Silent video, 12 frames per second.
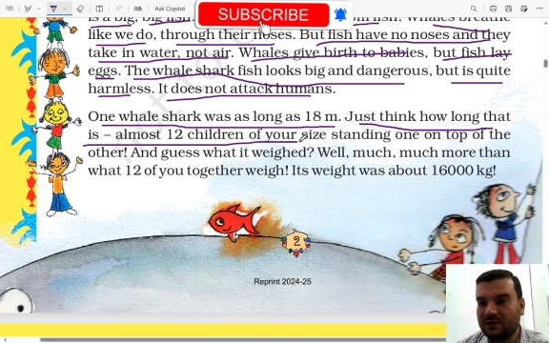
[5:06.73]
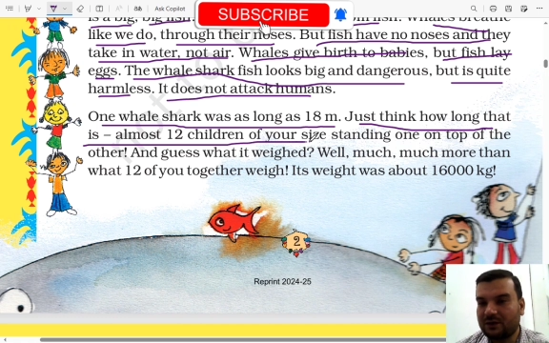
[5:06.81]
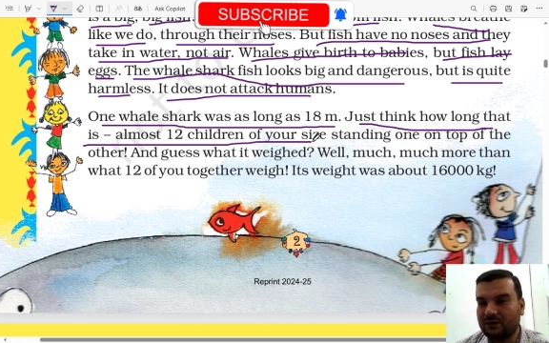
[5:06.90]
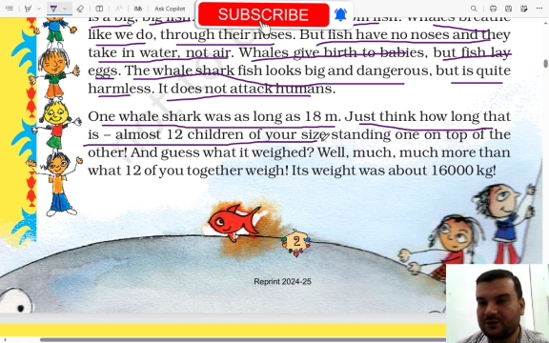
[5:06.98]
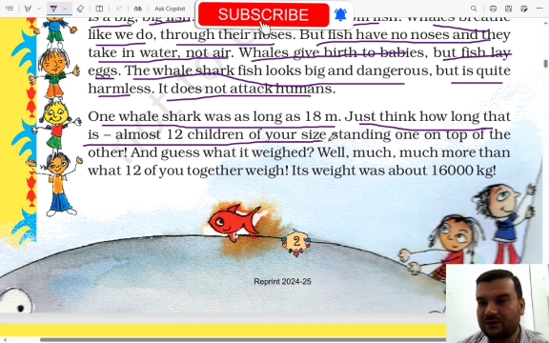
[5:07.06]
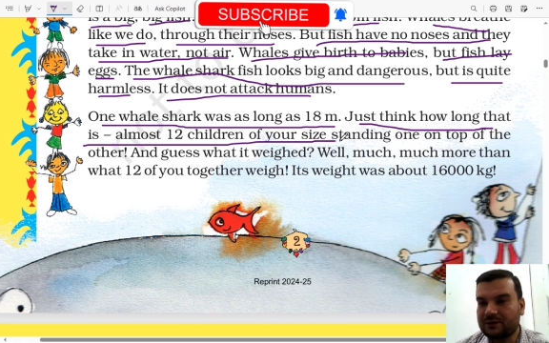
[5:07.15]

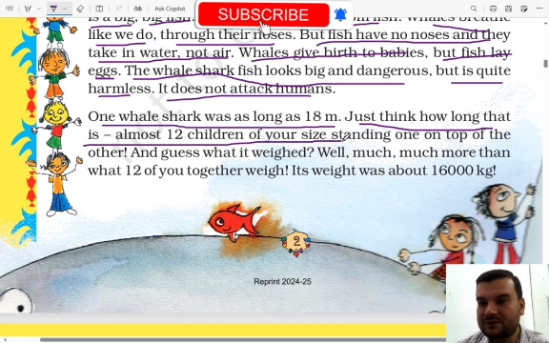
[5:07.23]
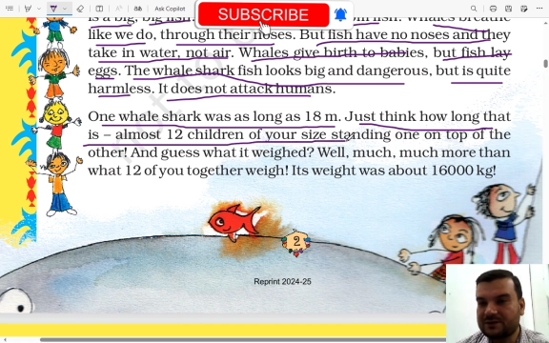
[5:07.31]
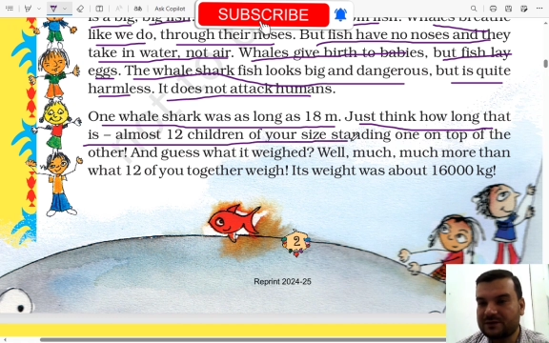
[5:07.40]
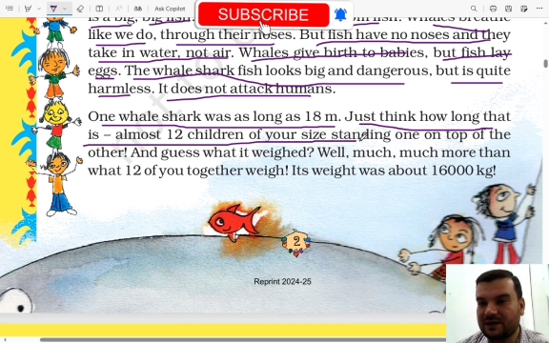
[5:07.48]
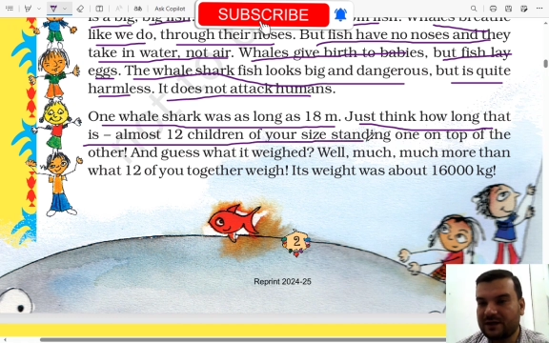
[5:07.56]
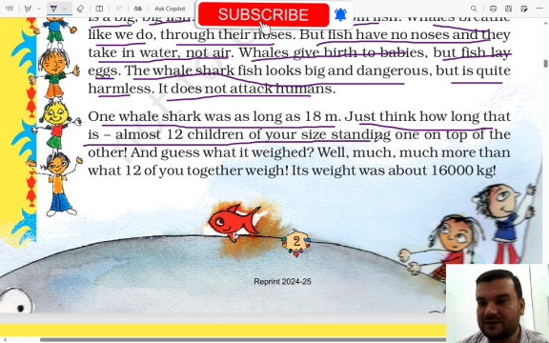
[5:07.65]
of your
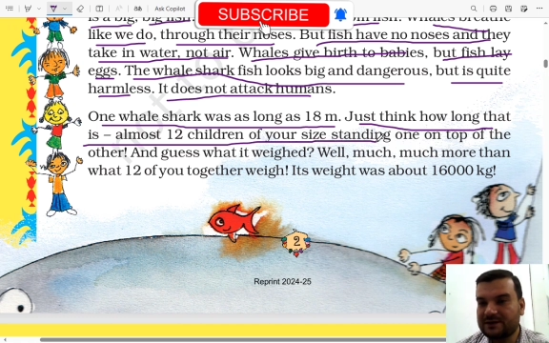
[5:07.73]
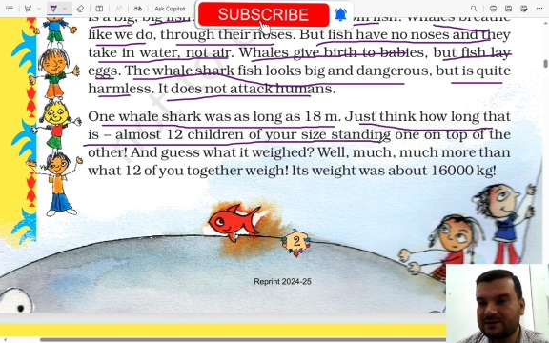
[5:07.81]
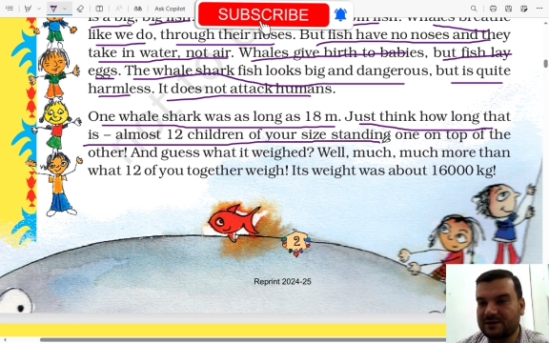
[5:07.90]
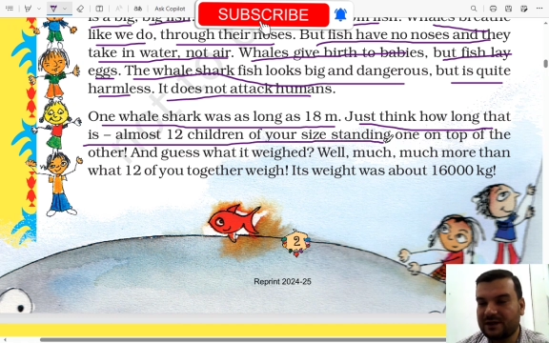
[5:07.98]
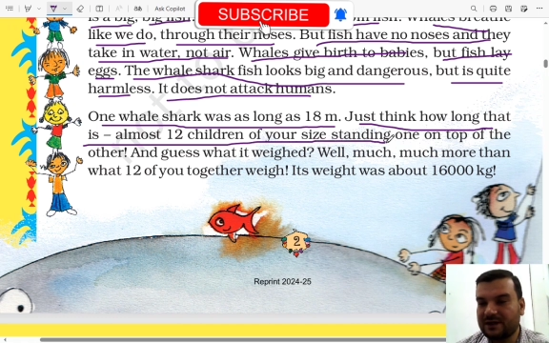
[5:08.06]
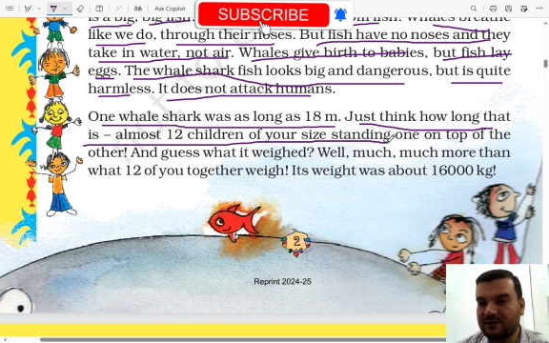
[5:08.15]
size
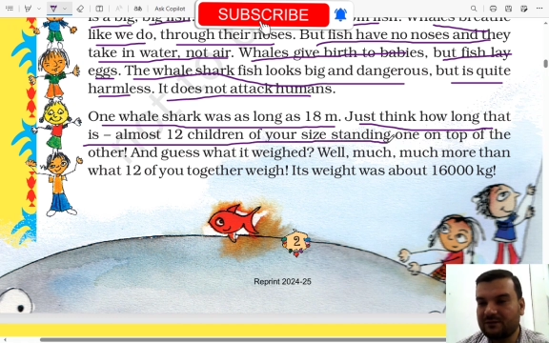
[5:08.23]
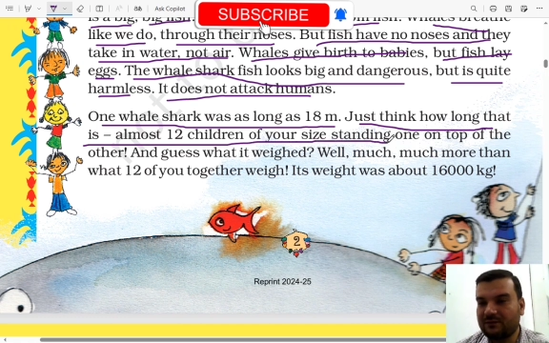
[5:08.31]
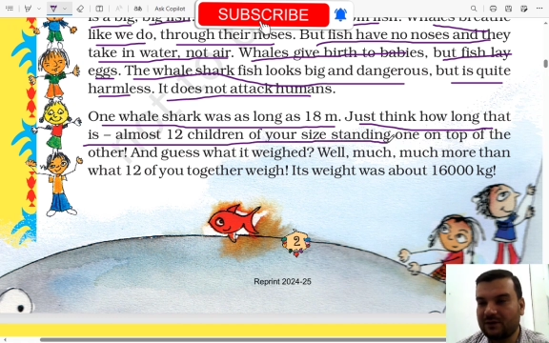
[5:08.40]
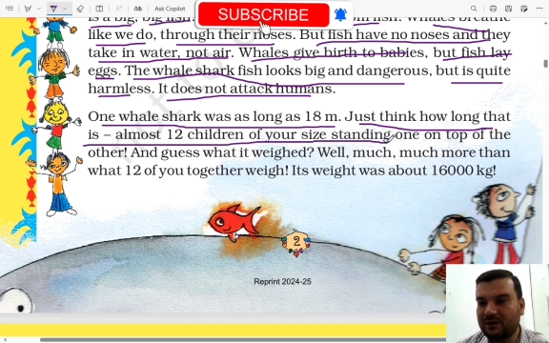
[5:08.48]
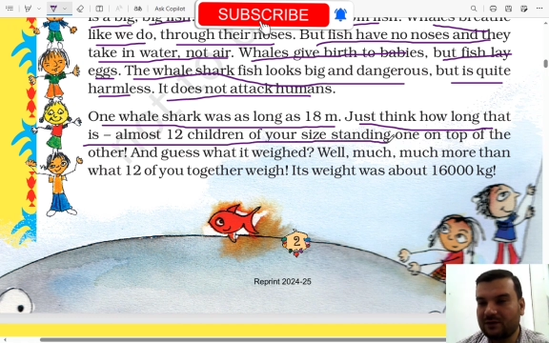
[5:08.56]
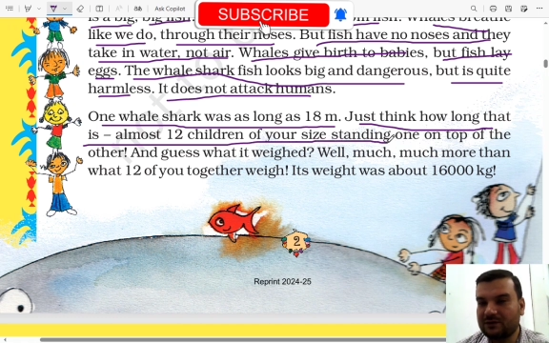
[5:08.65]
standing
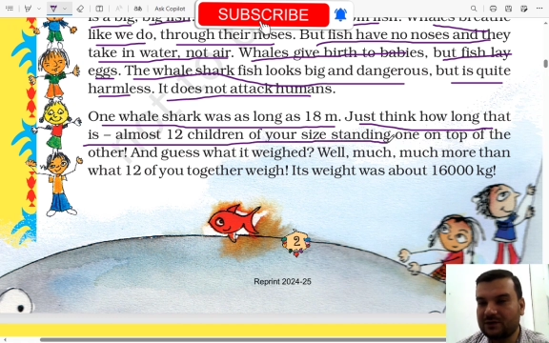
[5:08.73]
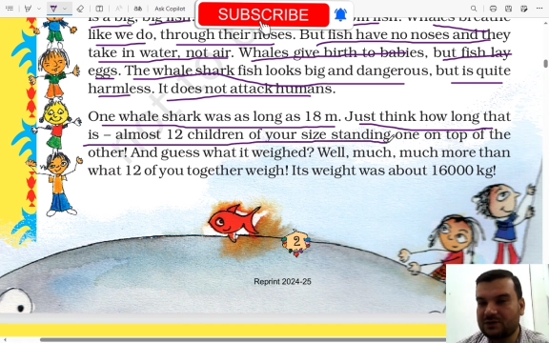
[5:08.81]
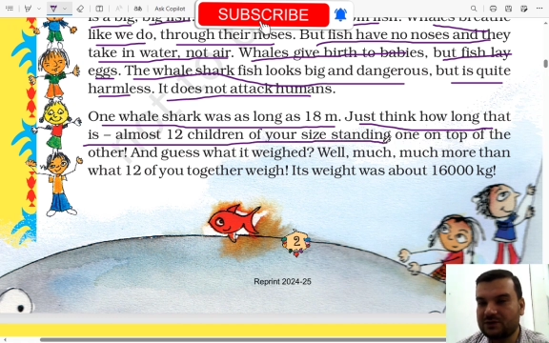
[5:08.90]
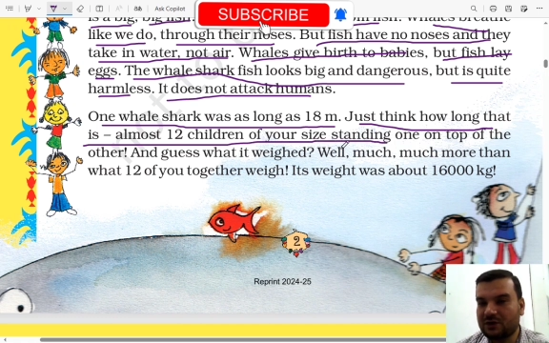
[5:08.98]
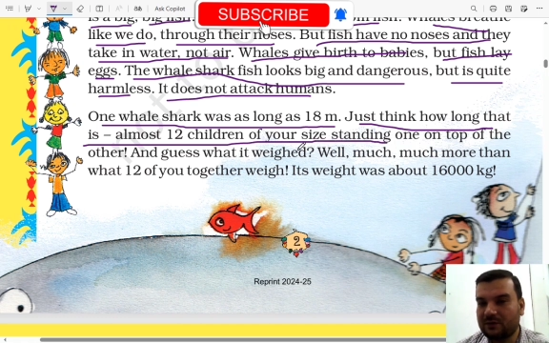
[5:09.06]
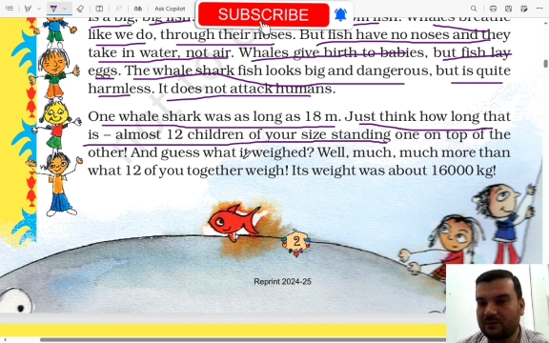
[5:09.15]
one on
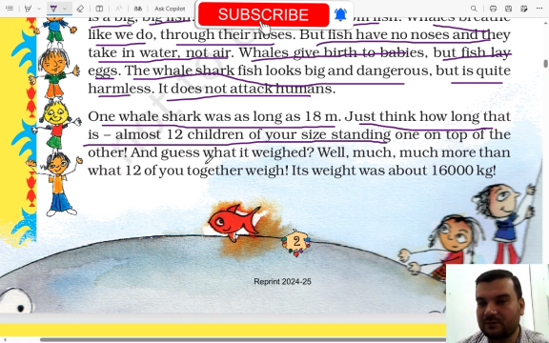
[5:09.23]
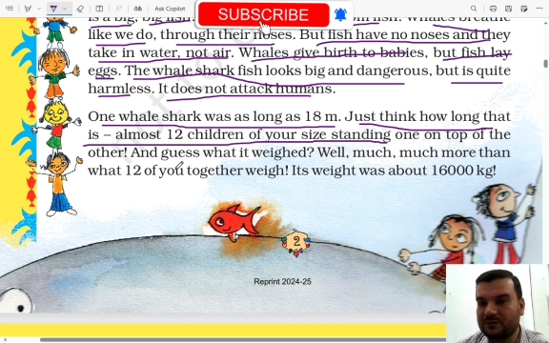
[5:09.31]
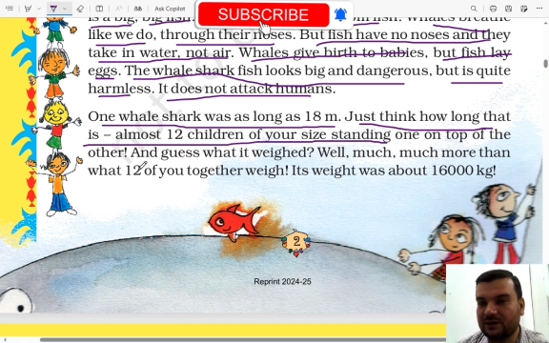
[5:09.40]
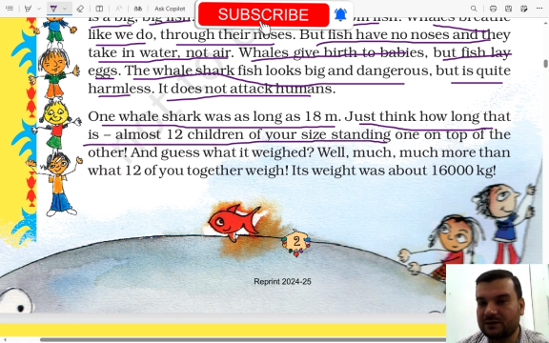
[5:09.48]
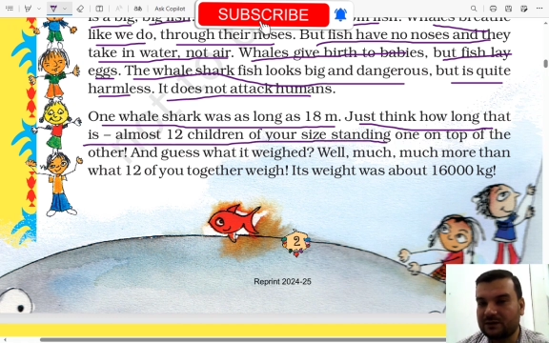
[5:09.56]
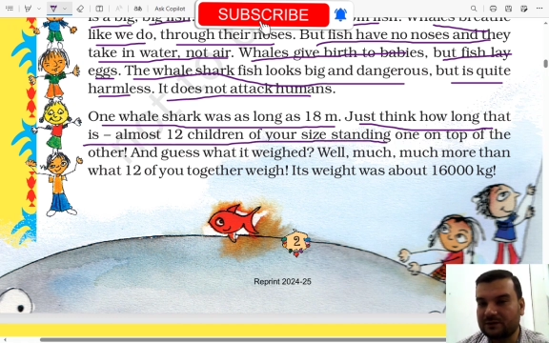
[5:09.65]
the top
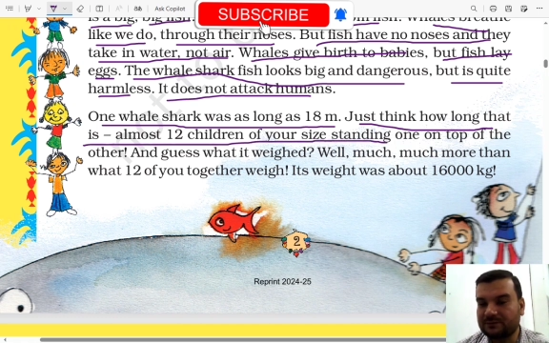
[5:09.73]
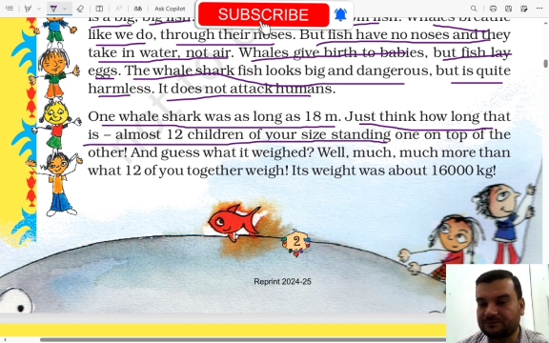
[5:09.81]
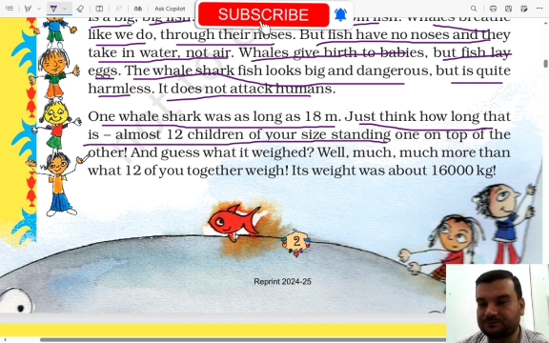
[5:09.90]
of the other.